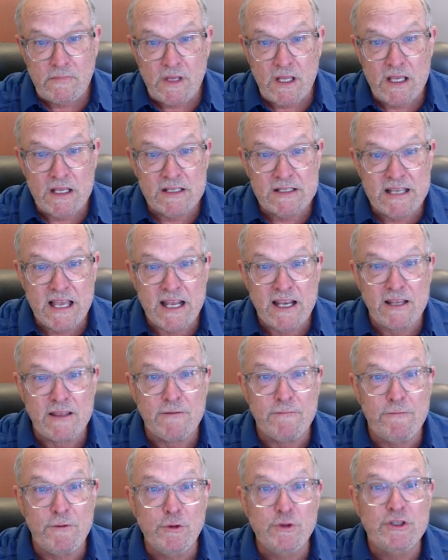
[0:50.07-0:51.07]
is that in the
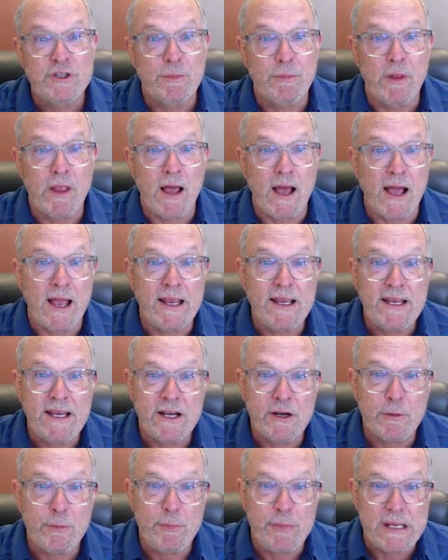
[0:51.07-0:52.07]
food supply,
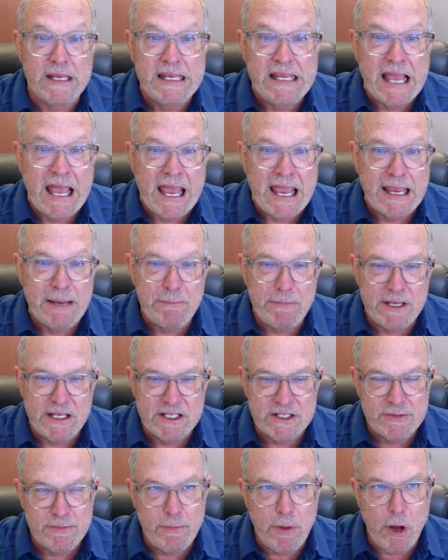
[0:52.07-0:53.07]
here PA
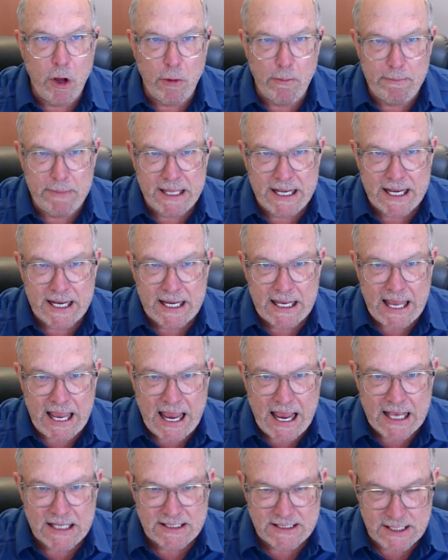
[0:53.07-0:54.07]
means palmitic
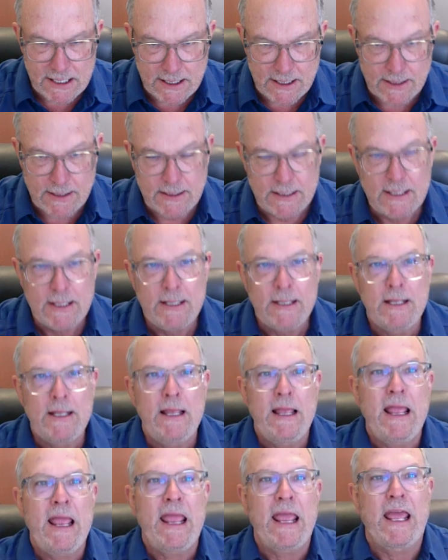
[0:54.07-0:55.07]
acid.
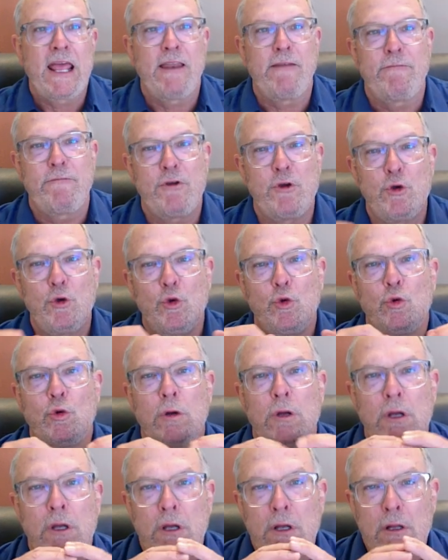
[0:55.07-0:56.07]
And if you
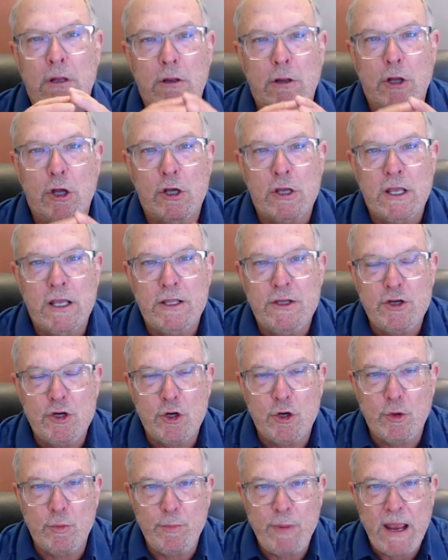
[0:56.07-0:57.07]
look at
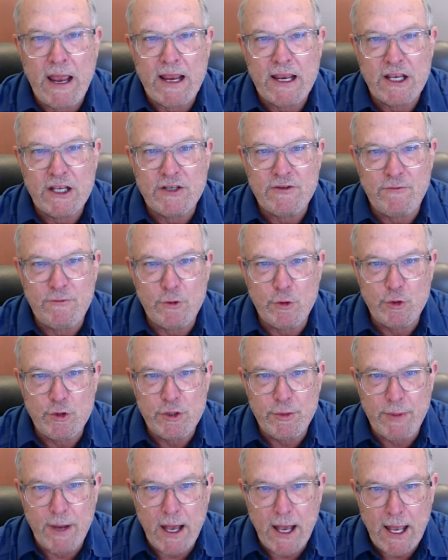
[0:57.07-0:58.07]
your packaged food you
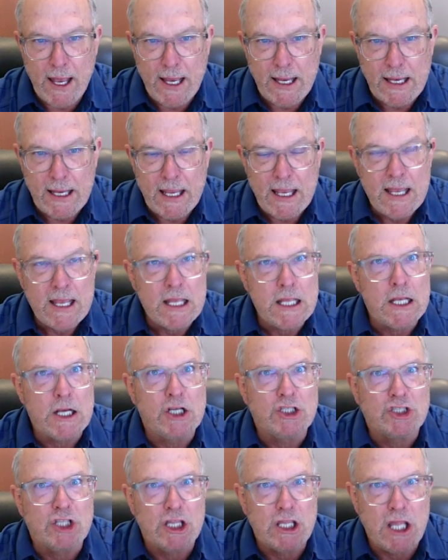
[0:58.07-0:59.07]
buy,
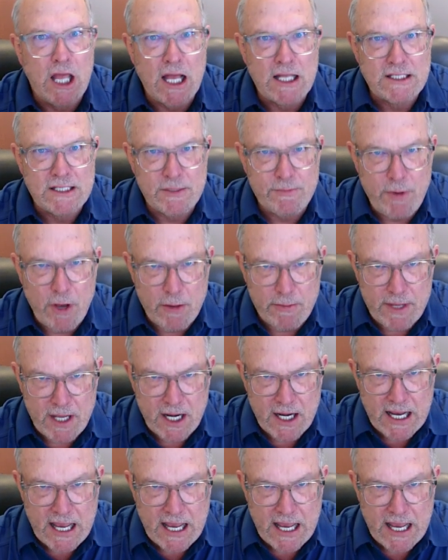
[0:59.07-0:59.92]
there's lots of palmitic